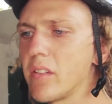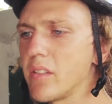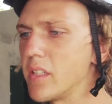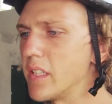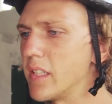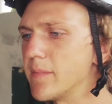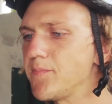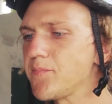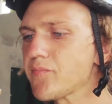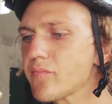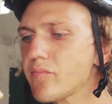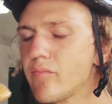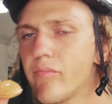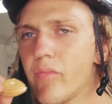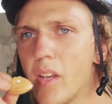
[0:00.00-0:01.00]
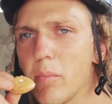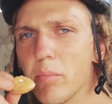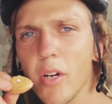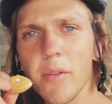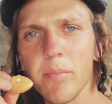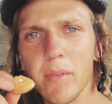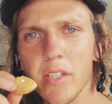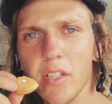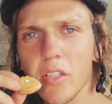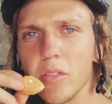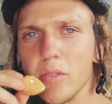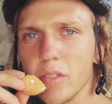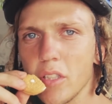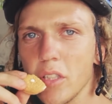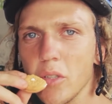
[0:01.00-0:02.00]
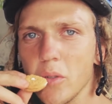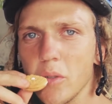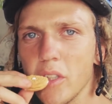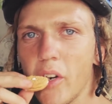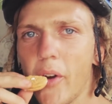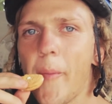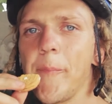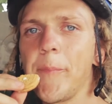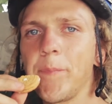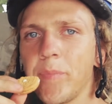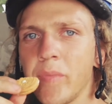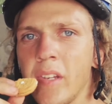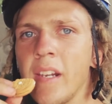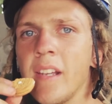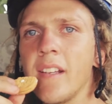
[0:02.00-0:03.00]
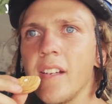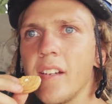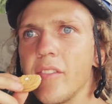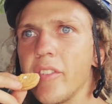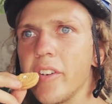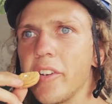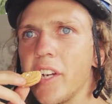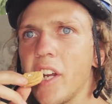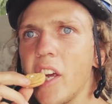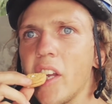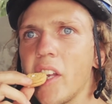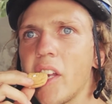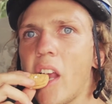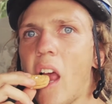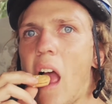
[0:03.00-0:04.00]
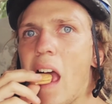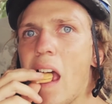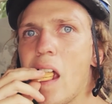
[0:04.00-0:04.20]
She brought me the cold coke. Very nice.